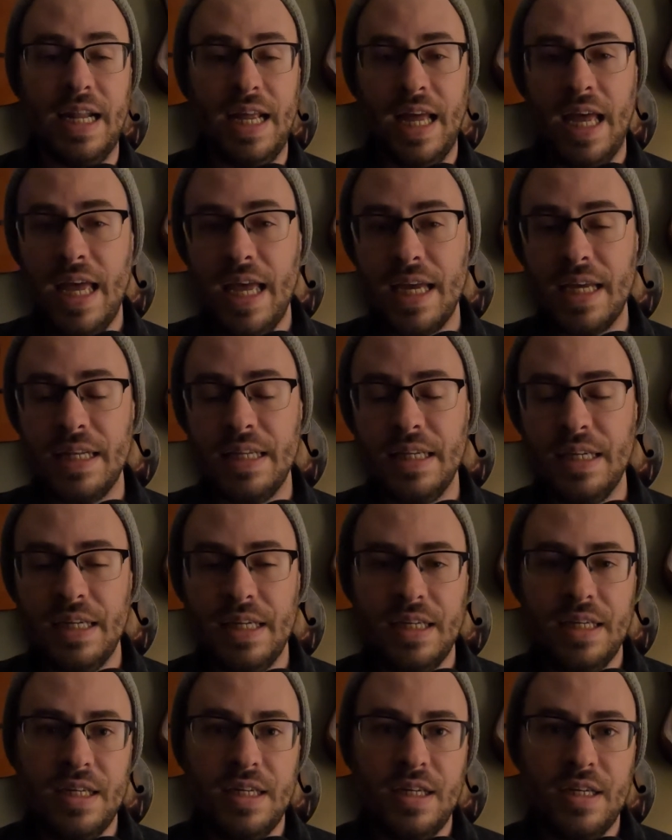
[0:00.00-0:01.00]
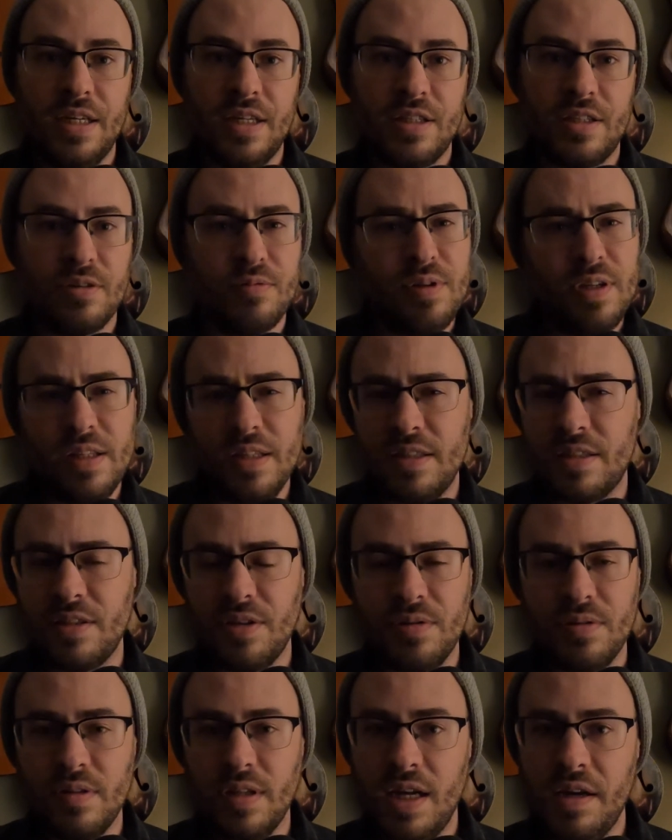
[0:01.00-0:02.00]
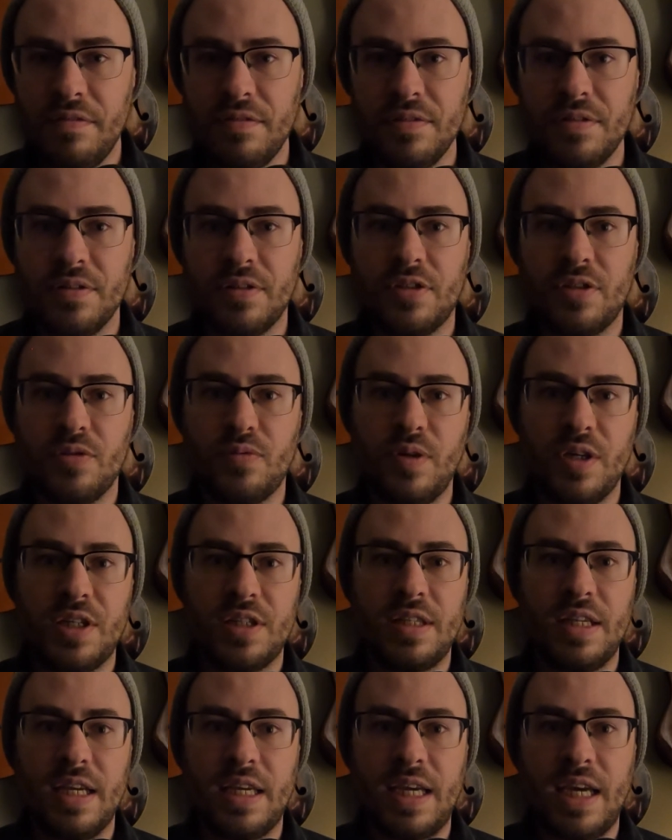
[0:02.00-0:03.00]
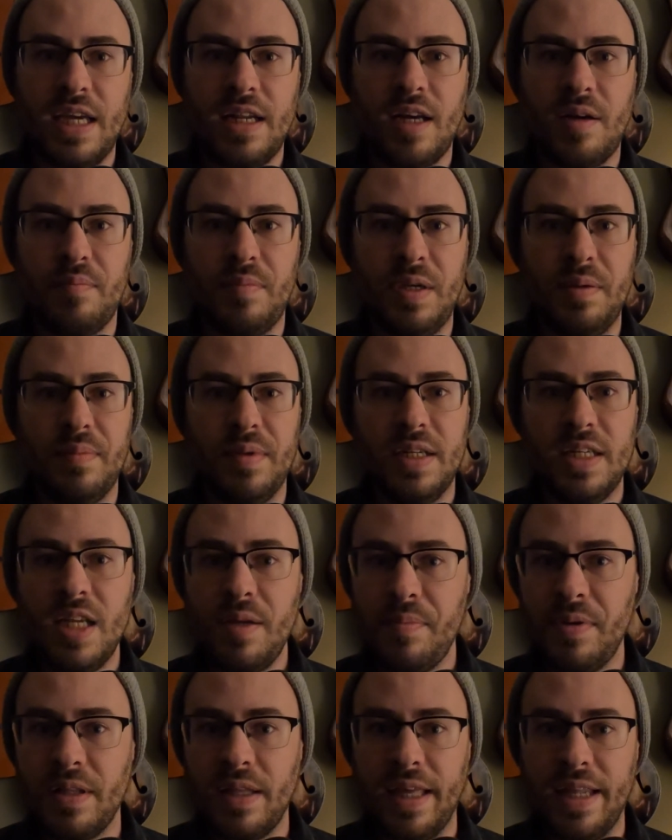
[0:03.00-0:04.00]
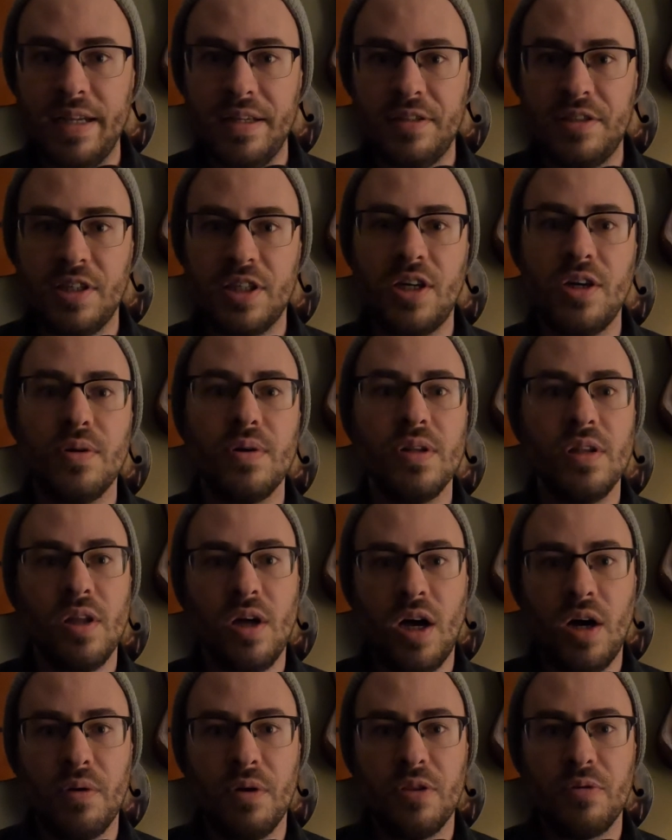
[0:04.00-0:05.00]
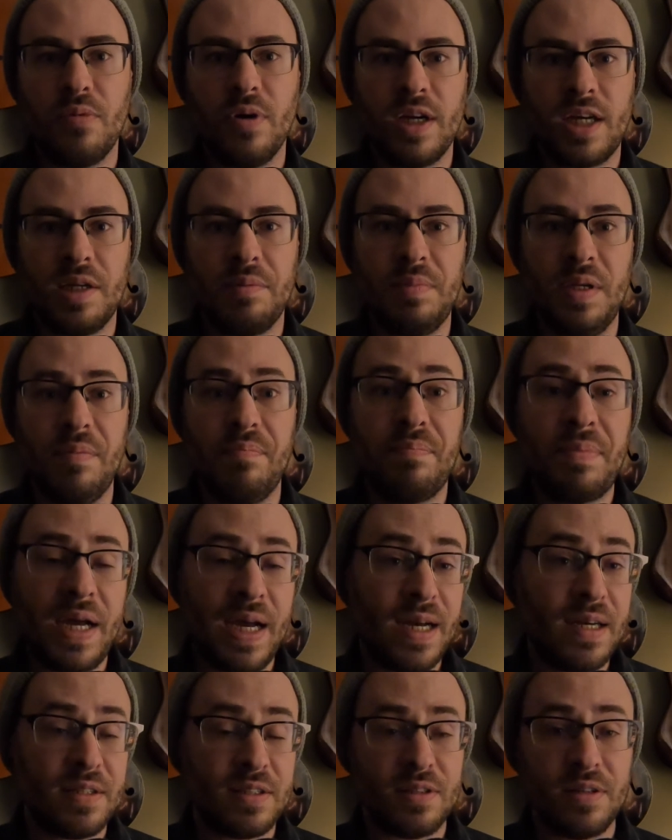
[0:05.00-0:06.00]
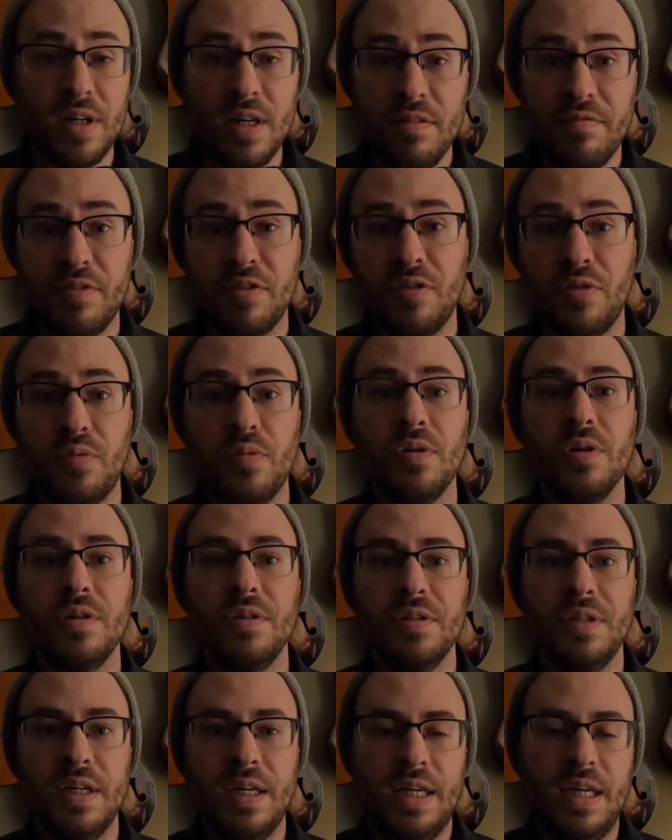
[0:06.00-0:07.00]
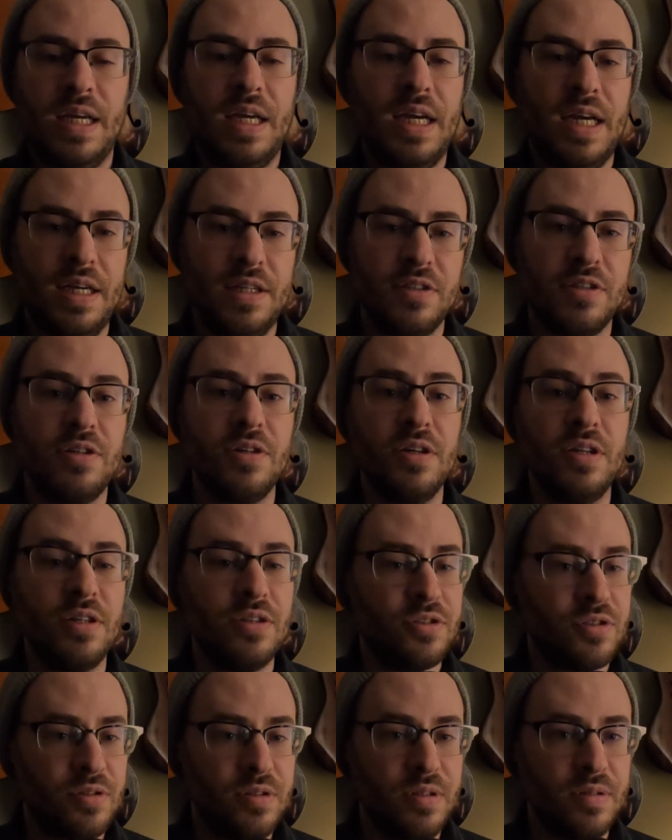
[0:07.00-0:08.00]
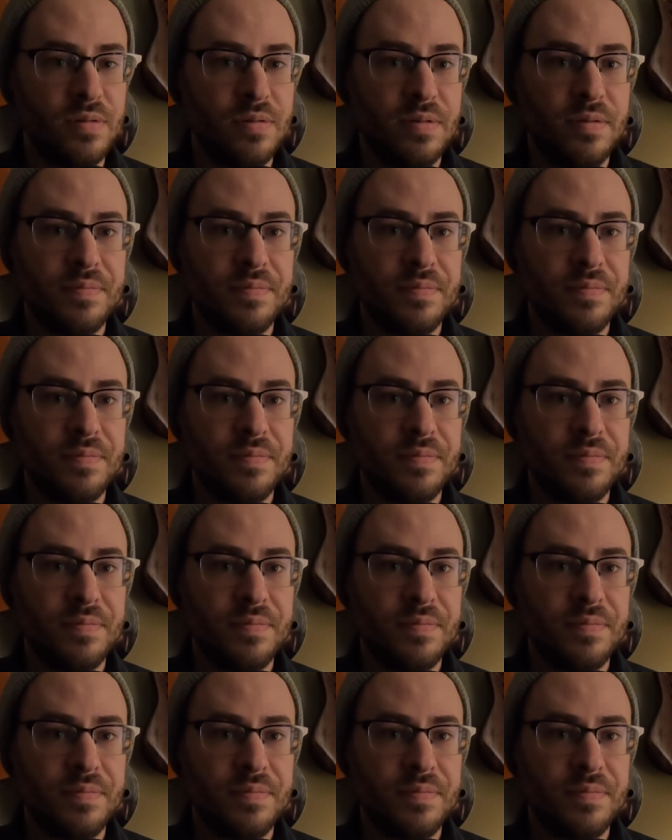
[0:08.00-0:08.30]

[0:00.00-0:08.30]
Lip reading: ahead, there really is no level to which they cannot be manipulated to go along with what can be passed off in the world as good and true.